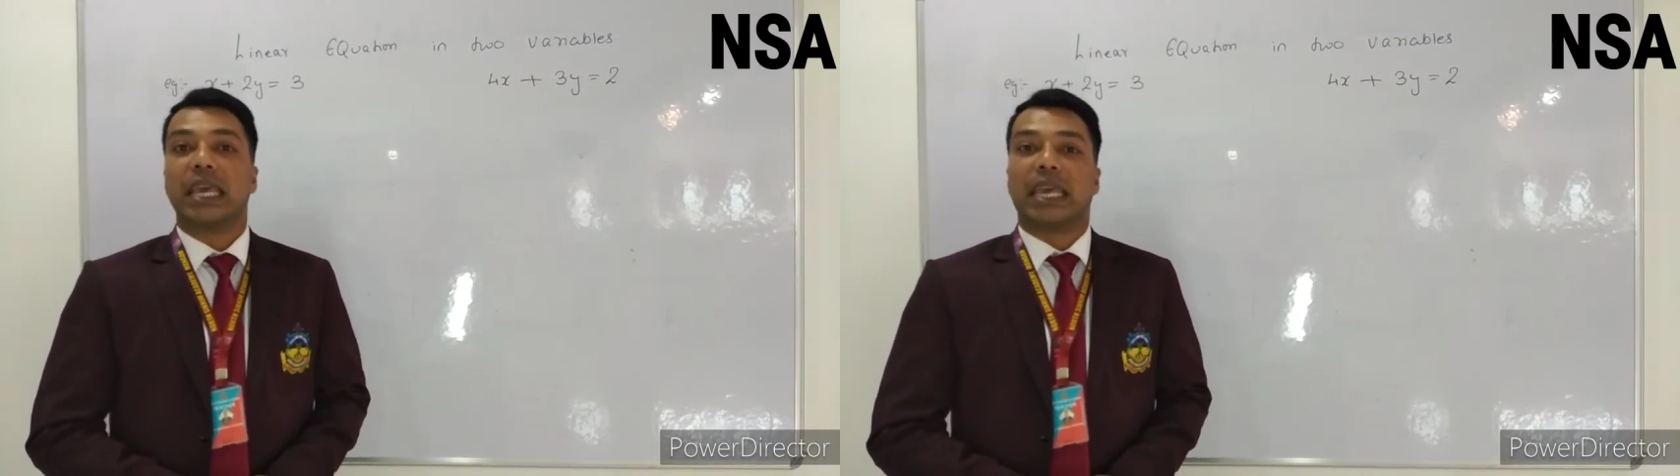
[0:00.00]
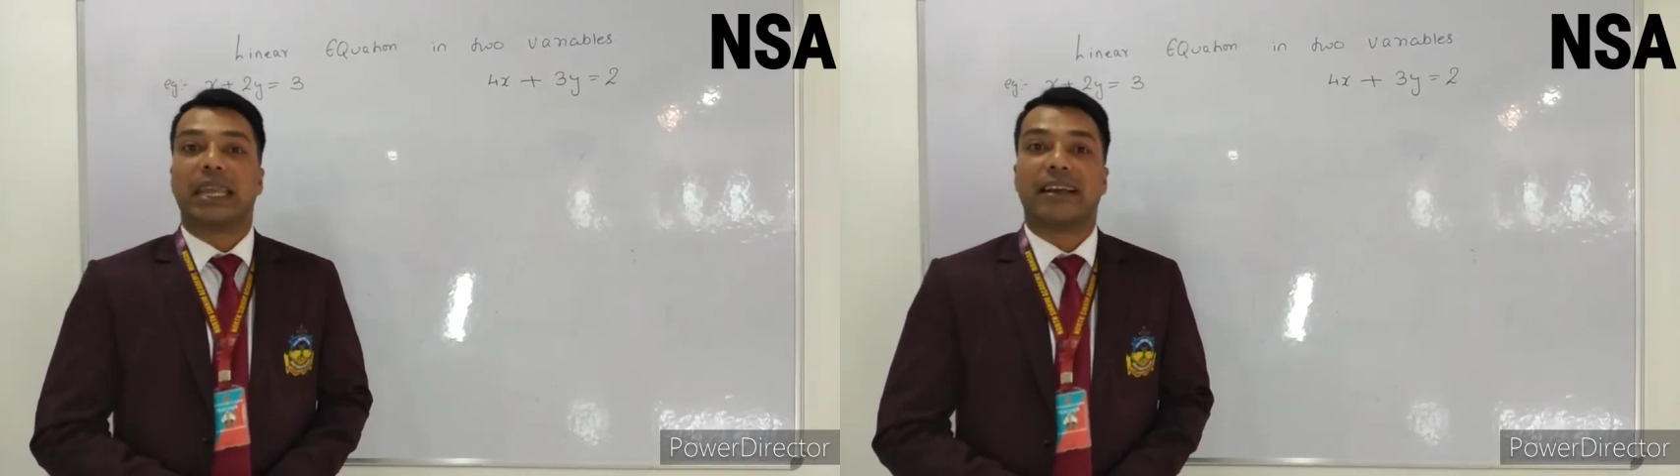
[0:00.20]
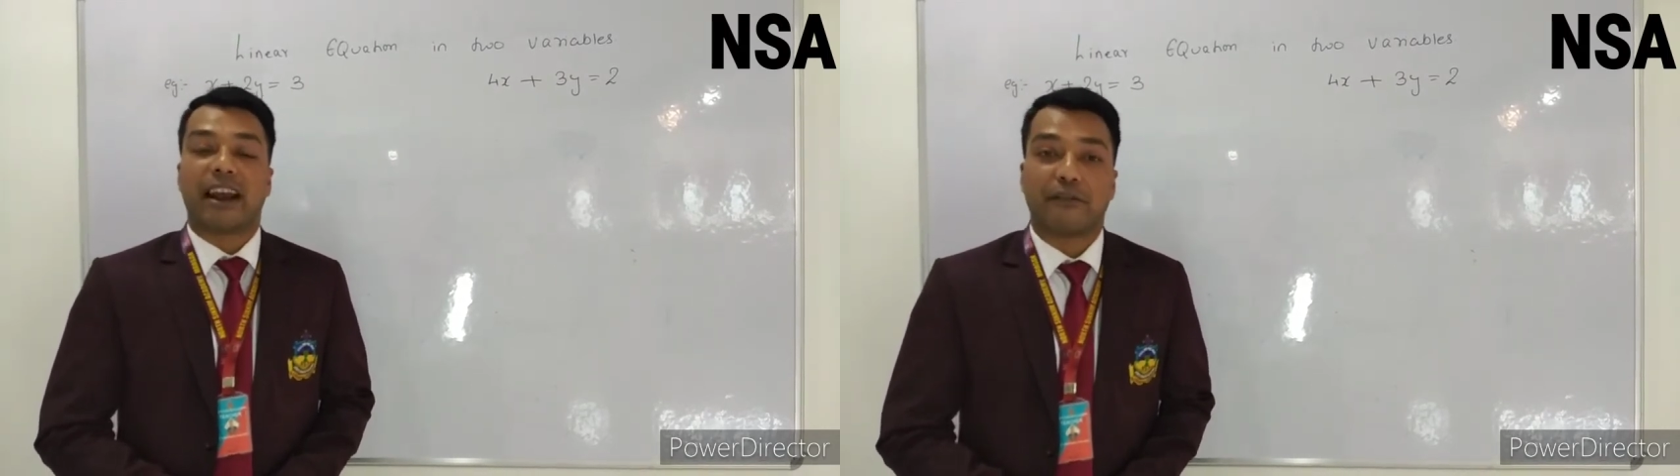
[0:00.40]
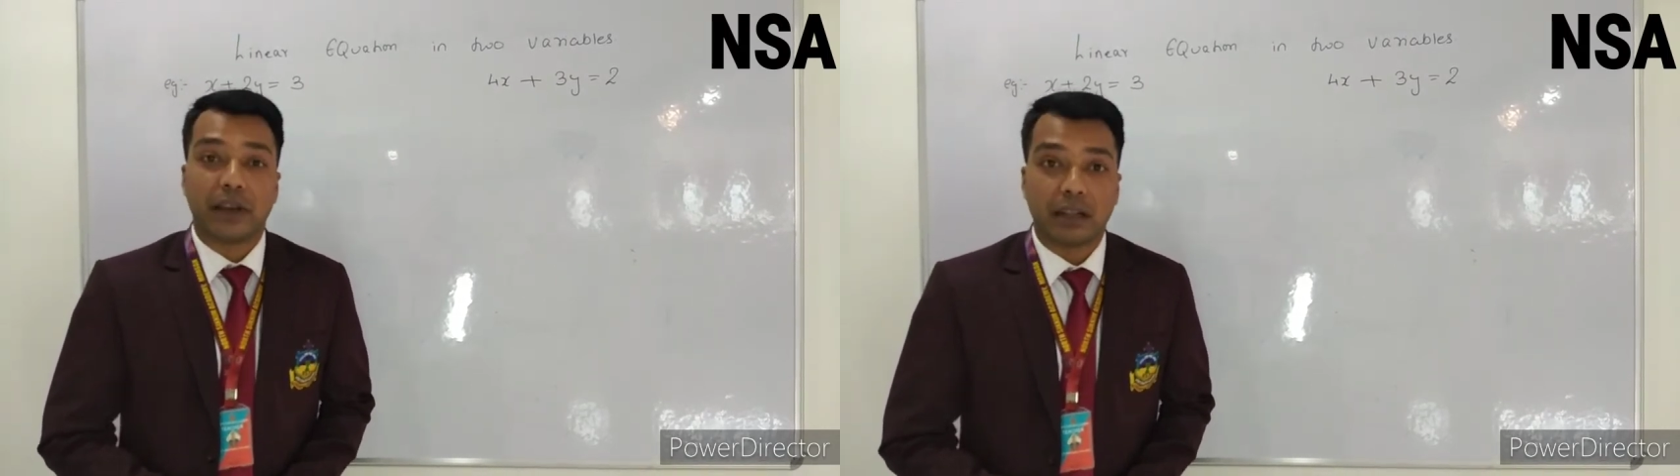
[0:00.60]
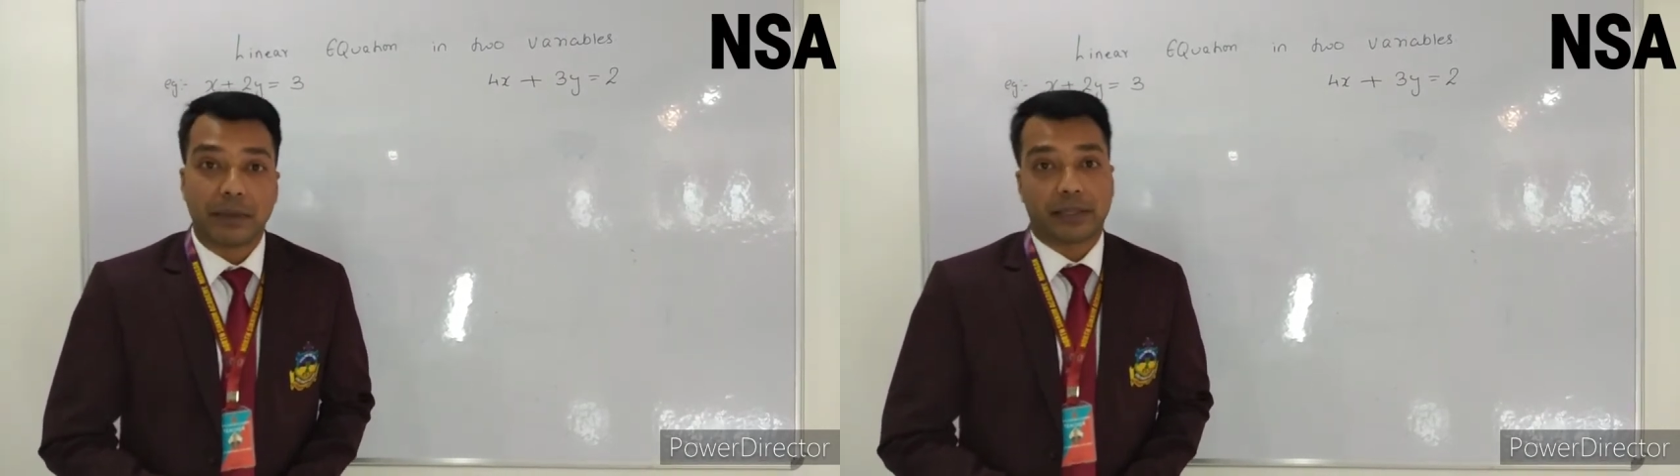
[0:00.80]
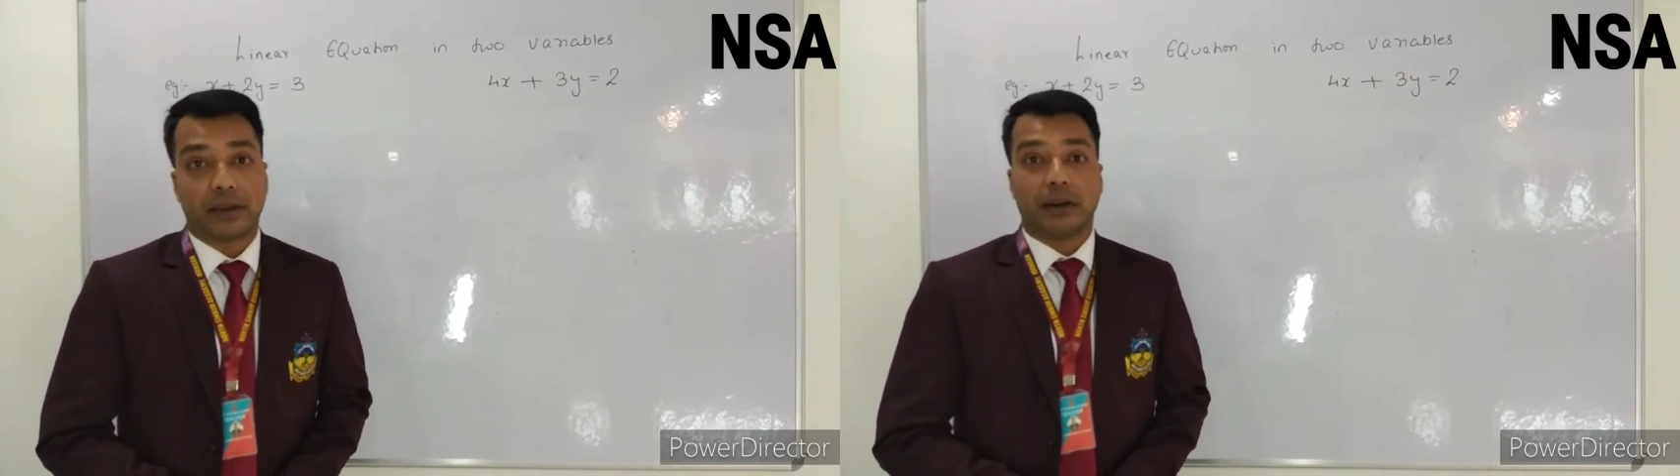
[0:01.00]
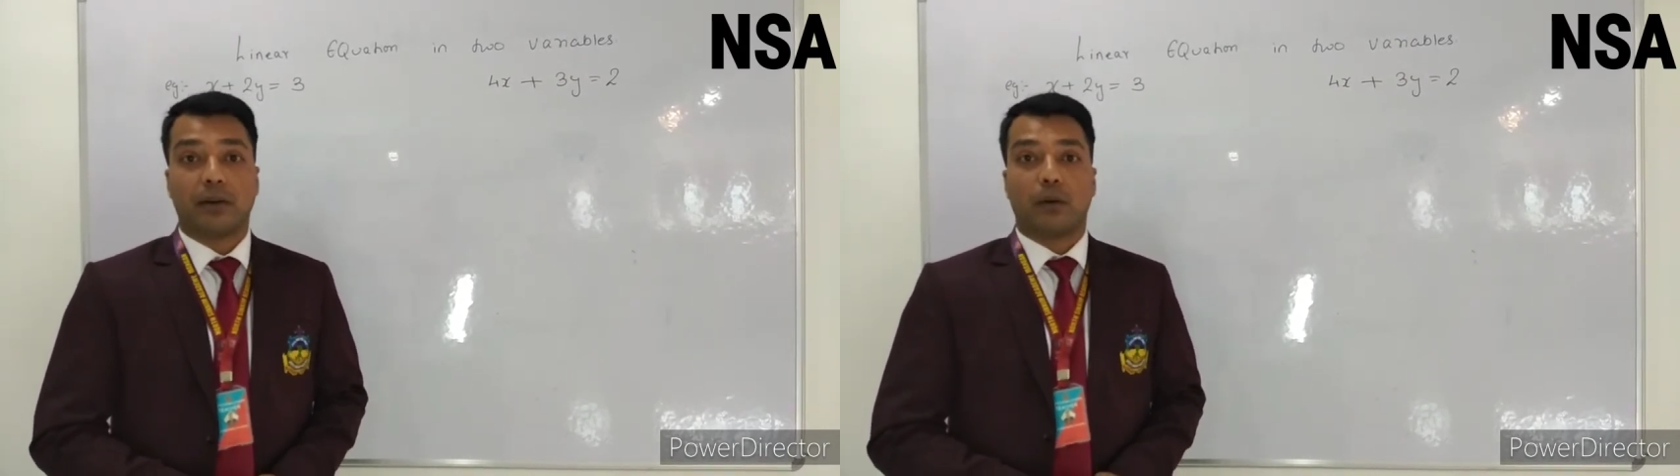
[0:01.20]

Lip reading: In graphical method,